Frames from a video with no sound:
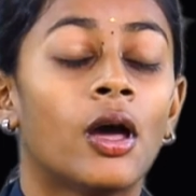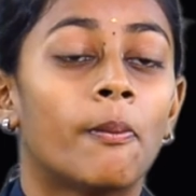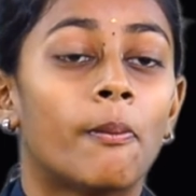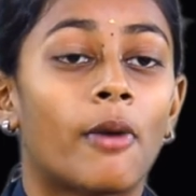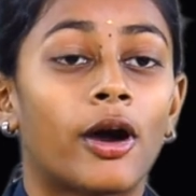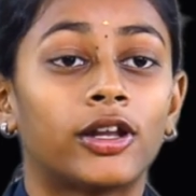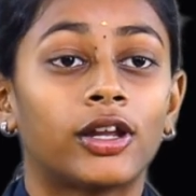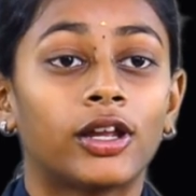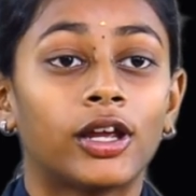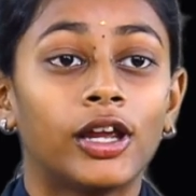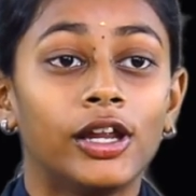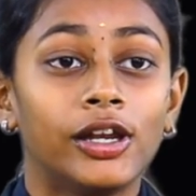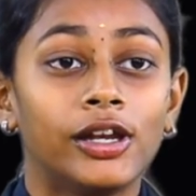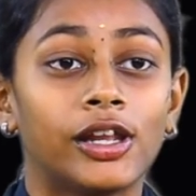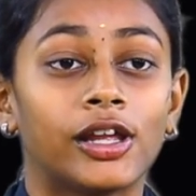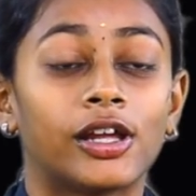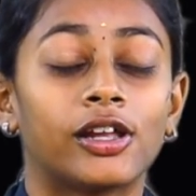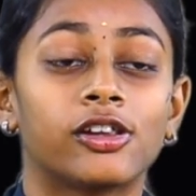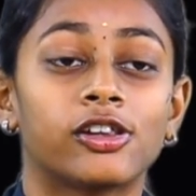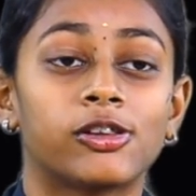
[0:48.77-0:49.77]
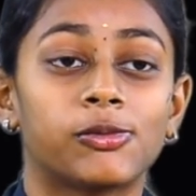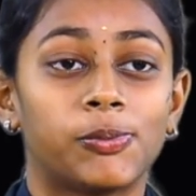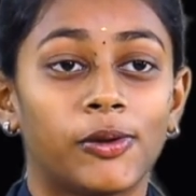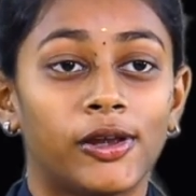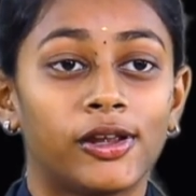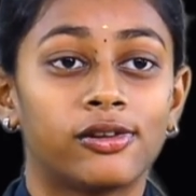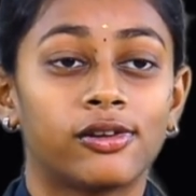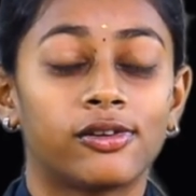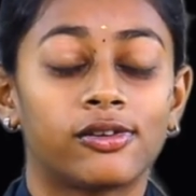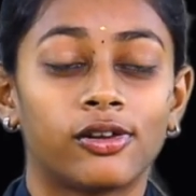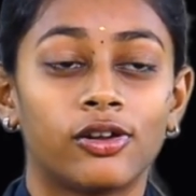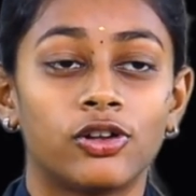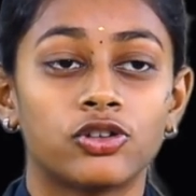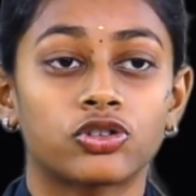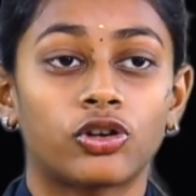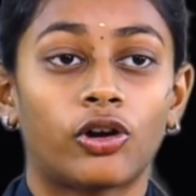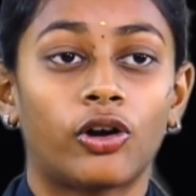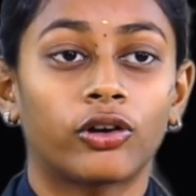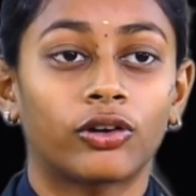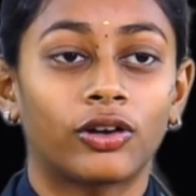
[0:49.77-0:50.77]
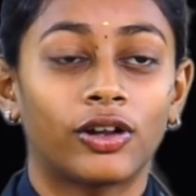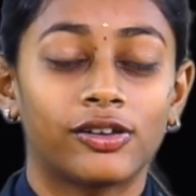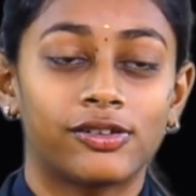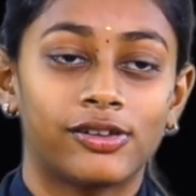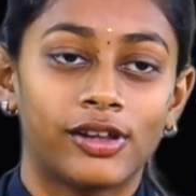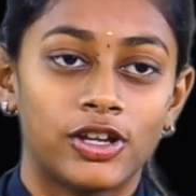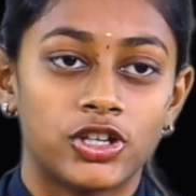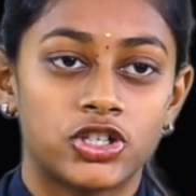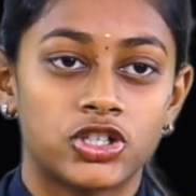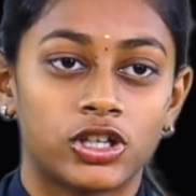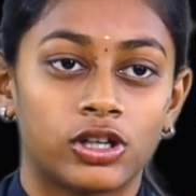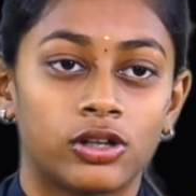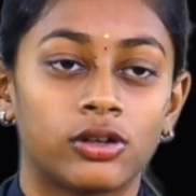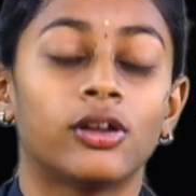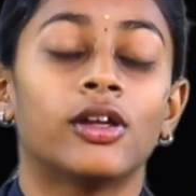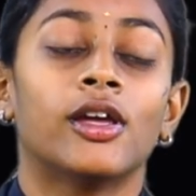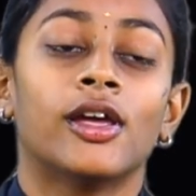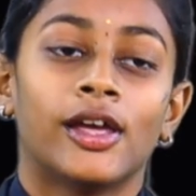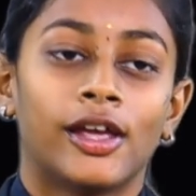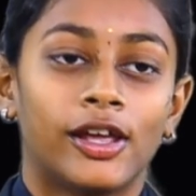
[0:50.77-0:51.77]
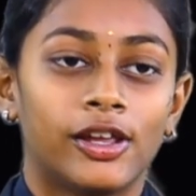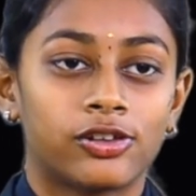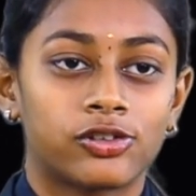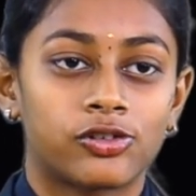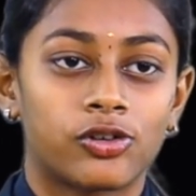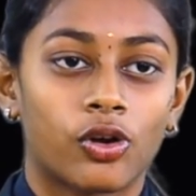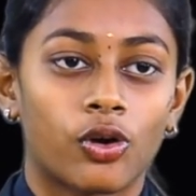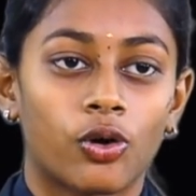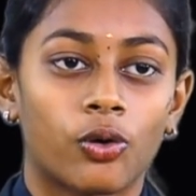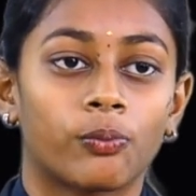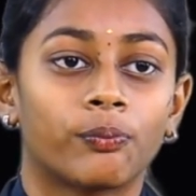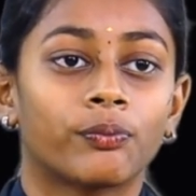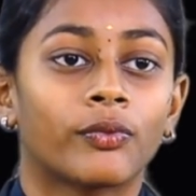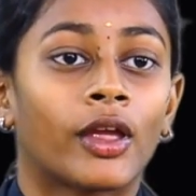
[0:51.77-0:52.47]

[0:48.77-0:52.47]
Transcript: by the Indian Space Research Organization, ISRO.